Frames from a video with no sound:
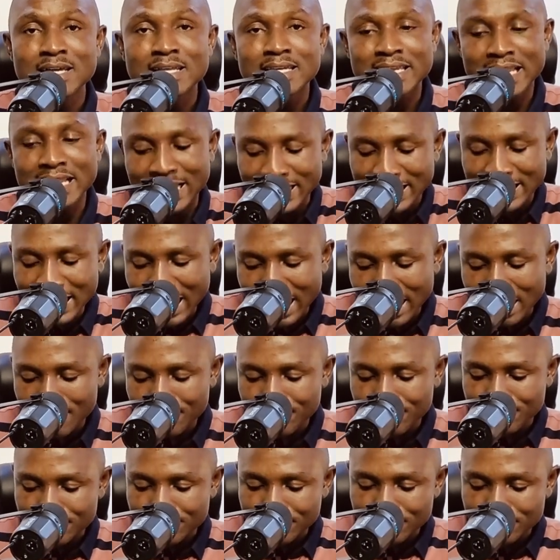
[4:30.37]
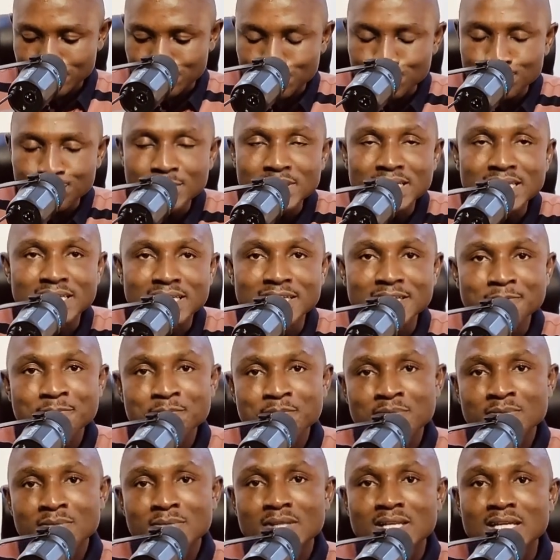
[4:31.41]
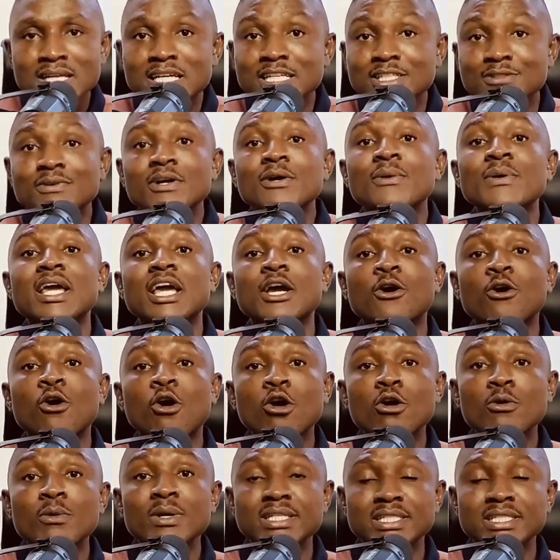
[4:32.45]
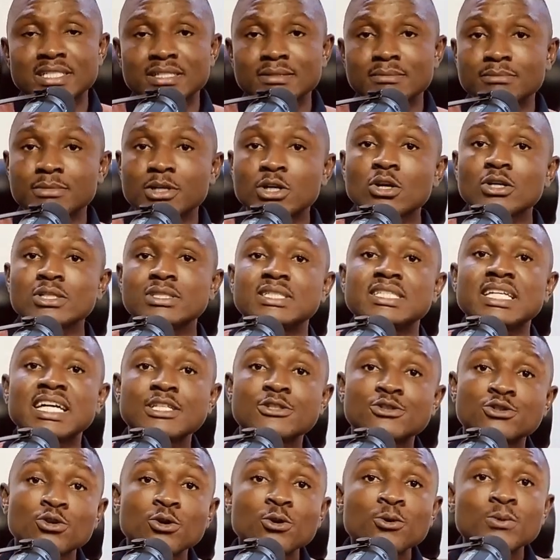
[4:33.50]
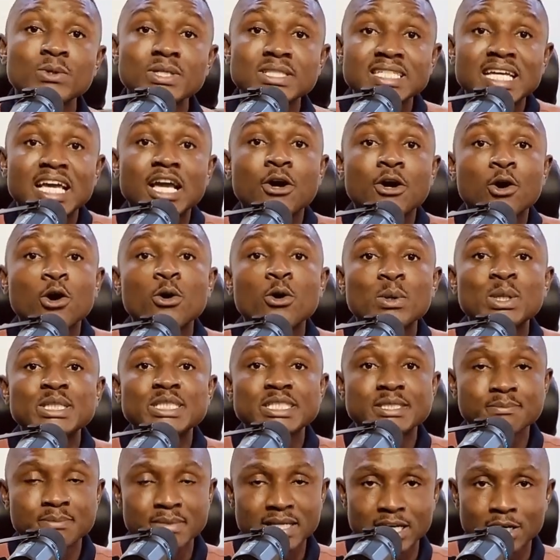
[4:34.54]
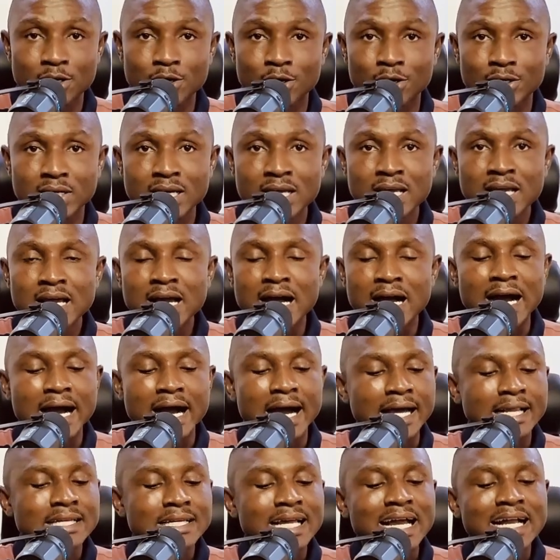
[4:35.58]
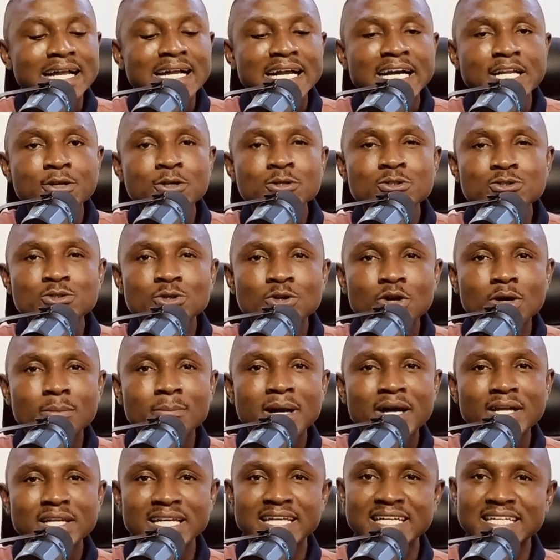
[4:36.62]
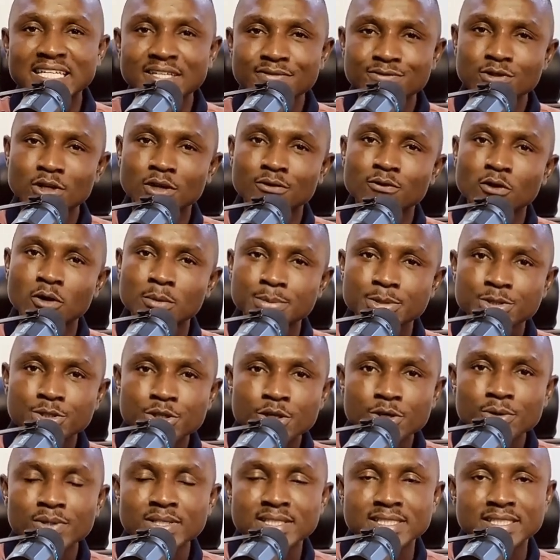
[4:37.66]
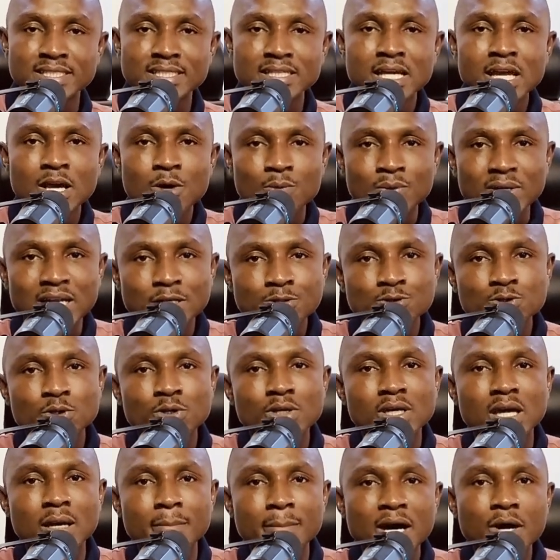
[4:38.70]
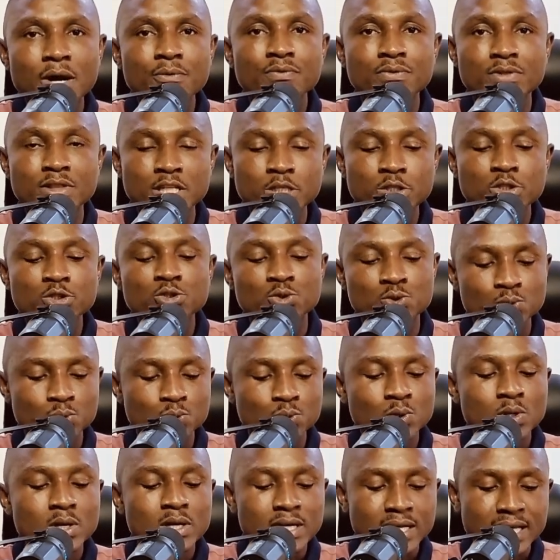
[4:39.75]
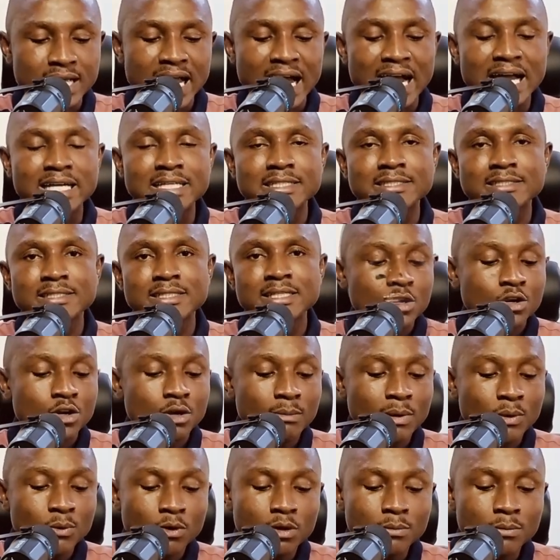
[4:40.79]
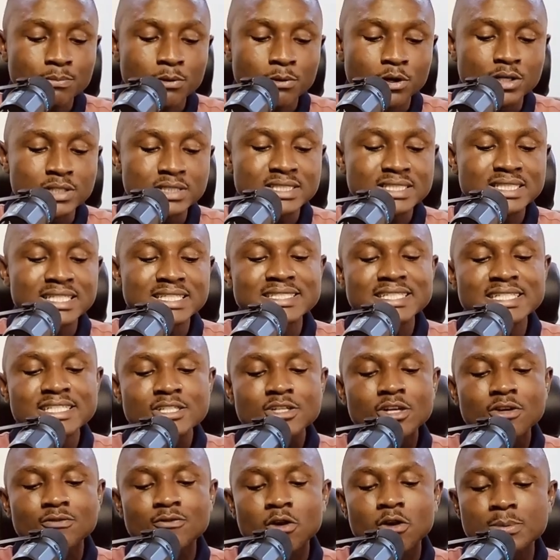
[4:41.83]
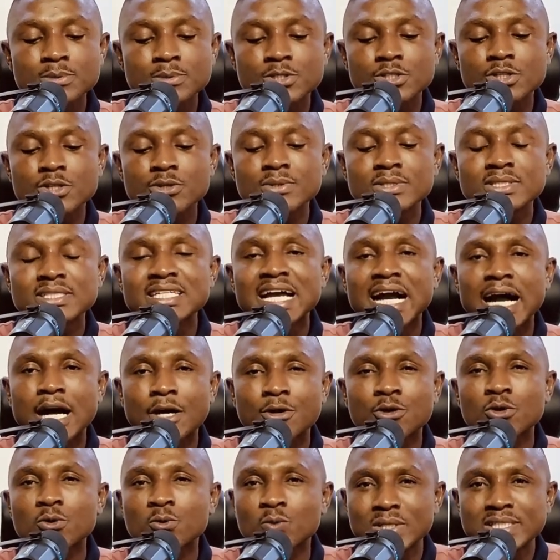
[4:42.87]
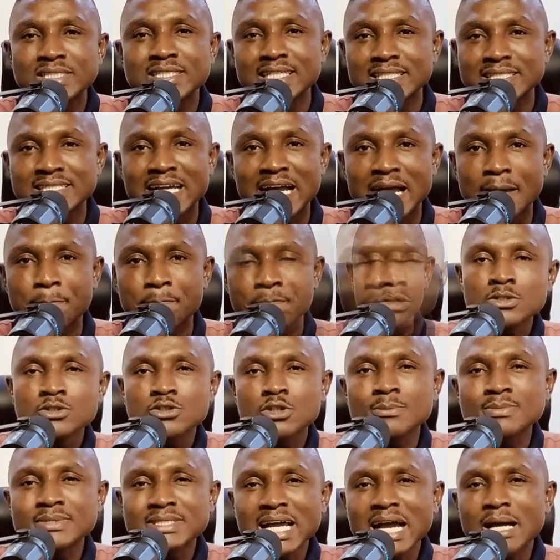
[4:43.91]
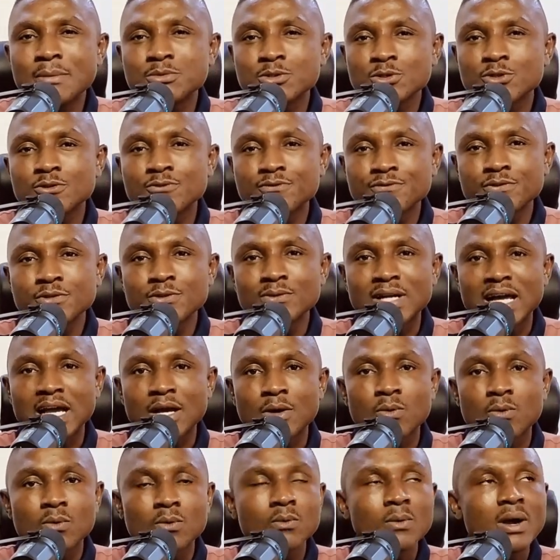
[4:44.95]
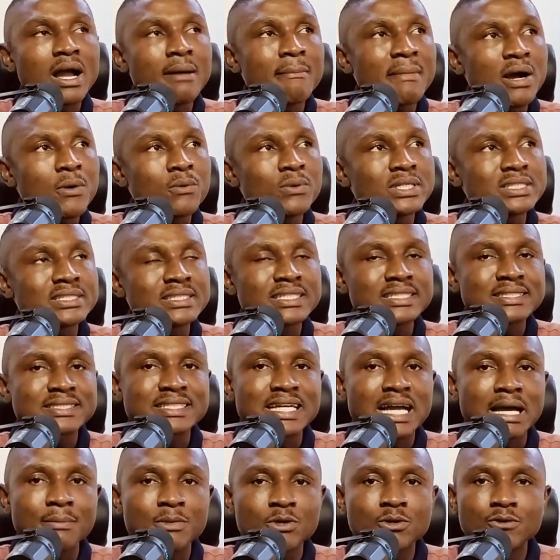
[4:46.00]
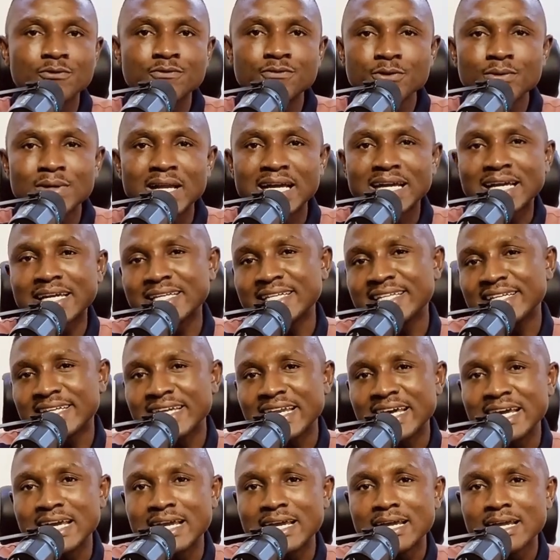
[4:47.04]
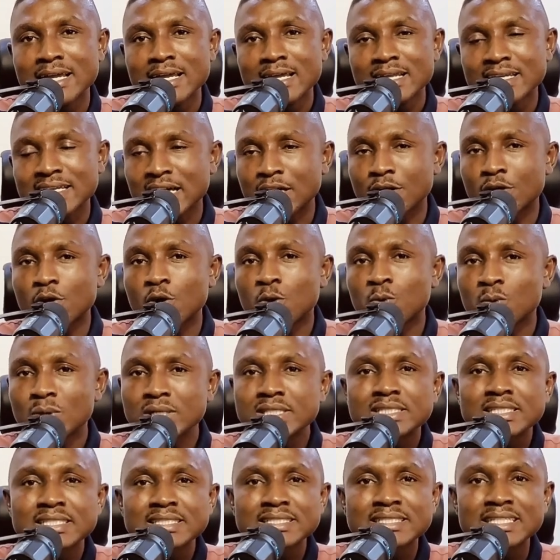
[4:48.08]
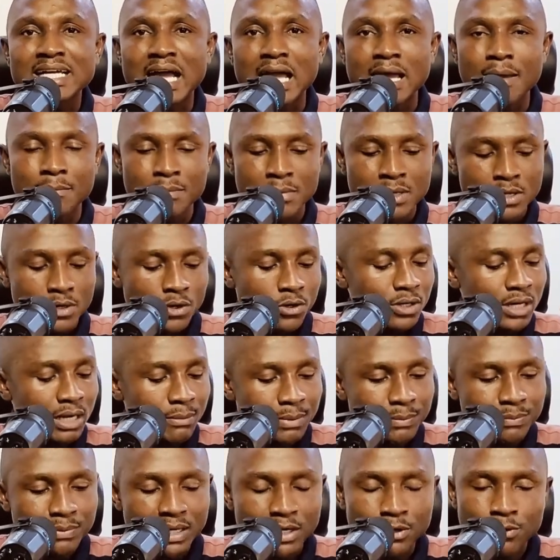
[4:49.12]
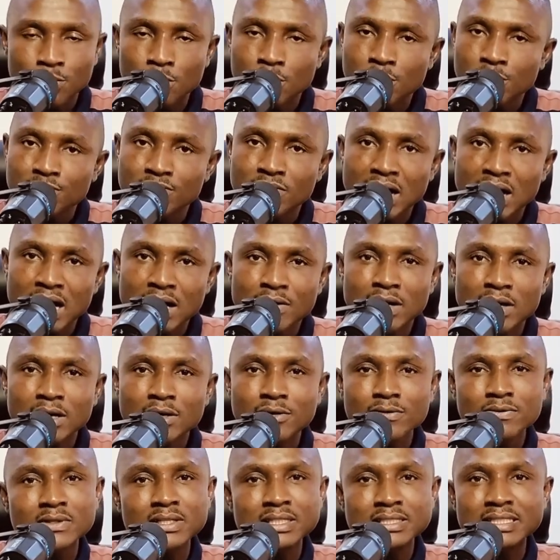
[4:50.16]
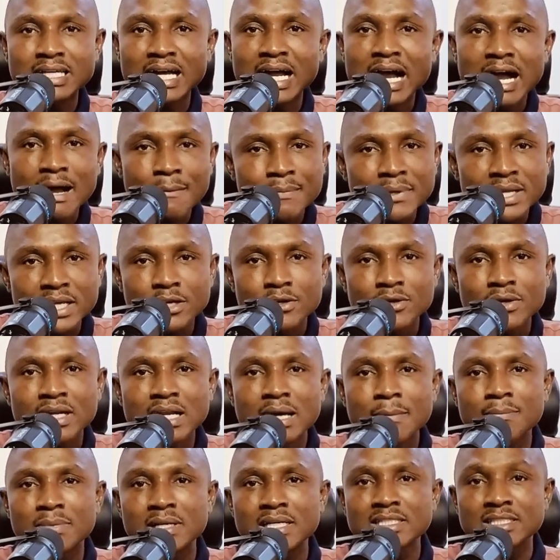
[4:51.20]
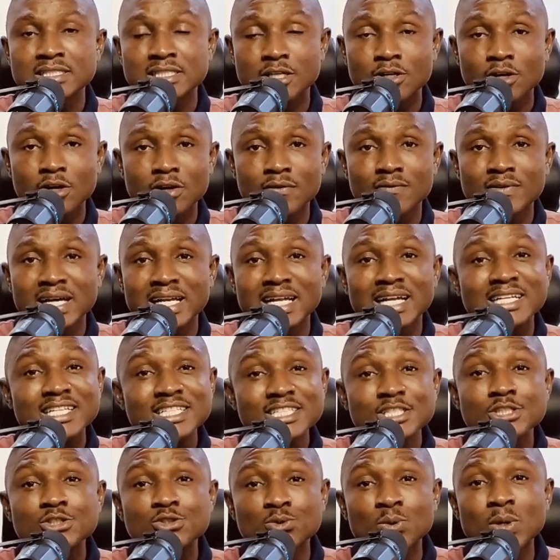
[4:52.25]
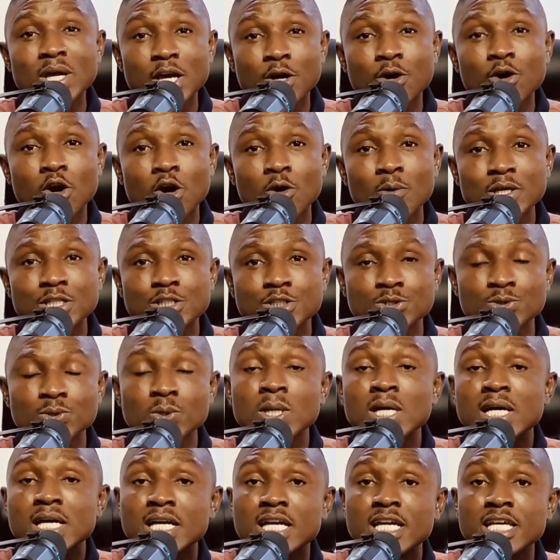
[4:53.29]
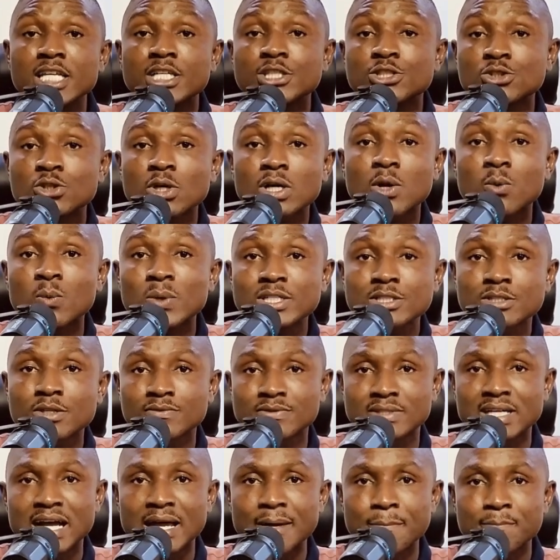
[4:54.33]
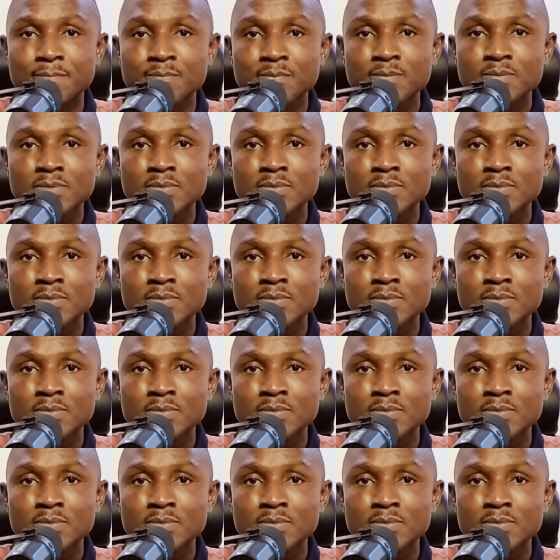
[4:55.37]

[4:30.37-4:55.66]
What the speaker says: Their life, to me, is very encouraging because their stories encourages me a lot. And I cannot talk about the gift of obscurity without talking about these two guys. Number one point, the season of obscurity are not wasted time. Sometimes you could feel like, why am I wasting time? It could feel like a delay, like you're wasting time. Other people are going viral. Things are happening in other places and all of that. And this is to encourage you. It is not a waste of time.